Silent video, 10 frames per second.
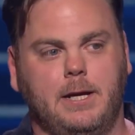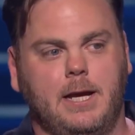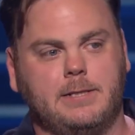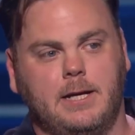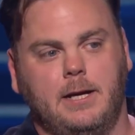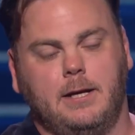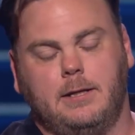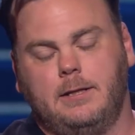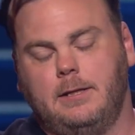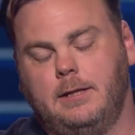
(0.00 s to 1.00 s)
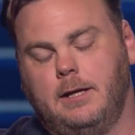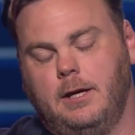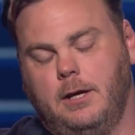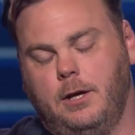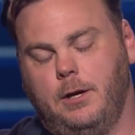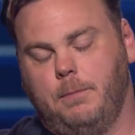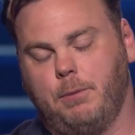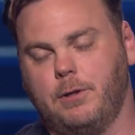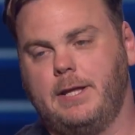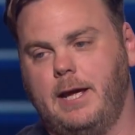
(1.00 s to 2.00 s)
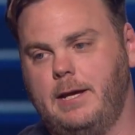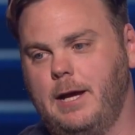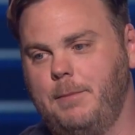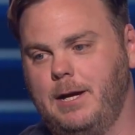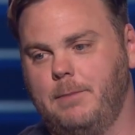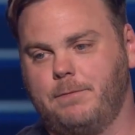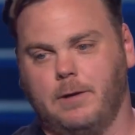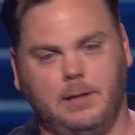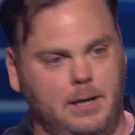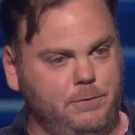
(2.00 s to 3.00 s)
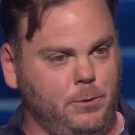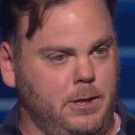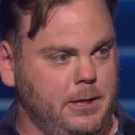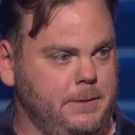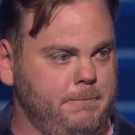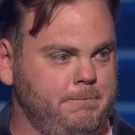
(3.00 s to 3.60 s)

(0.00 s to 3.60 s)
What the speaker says: has a birthday coming up for a loved one,